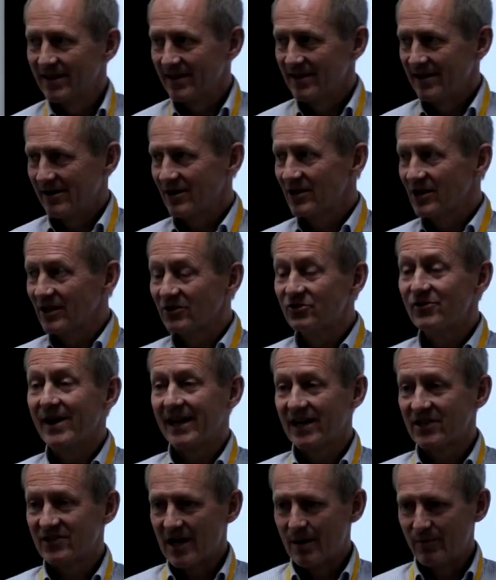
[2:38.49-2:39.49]
there are great
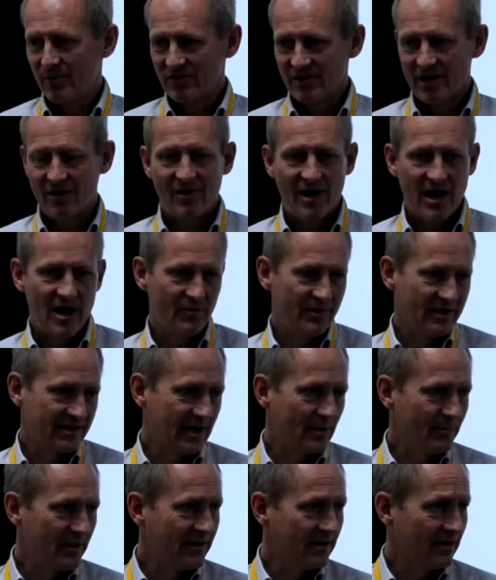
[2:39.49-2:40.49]
examples of how this
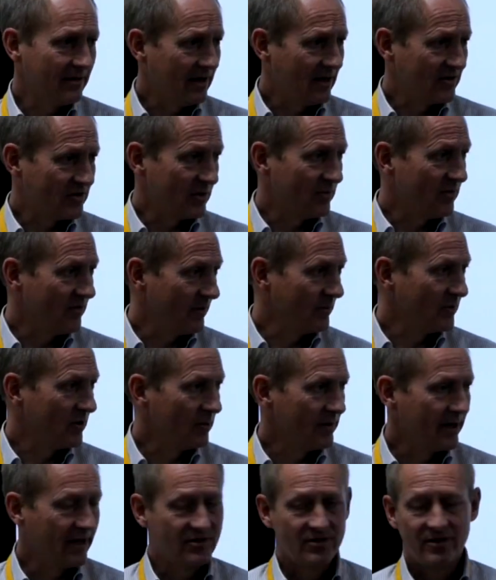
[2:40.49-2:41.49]
can be done, and some of them
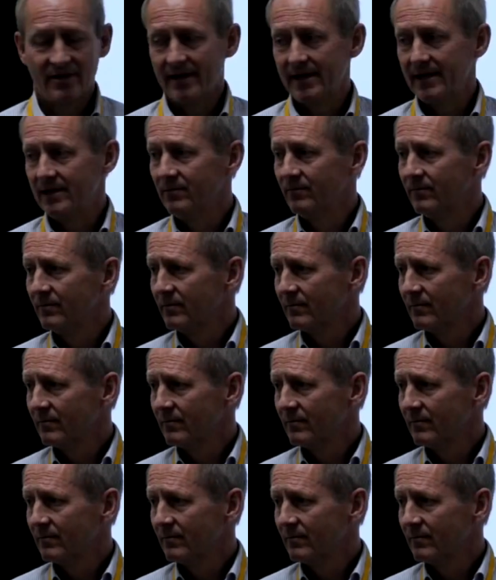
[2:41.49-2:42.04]
you'll hear today.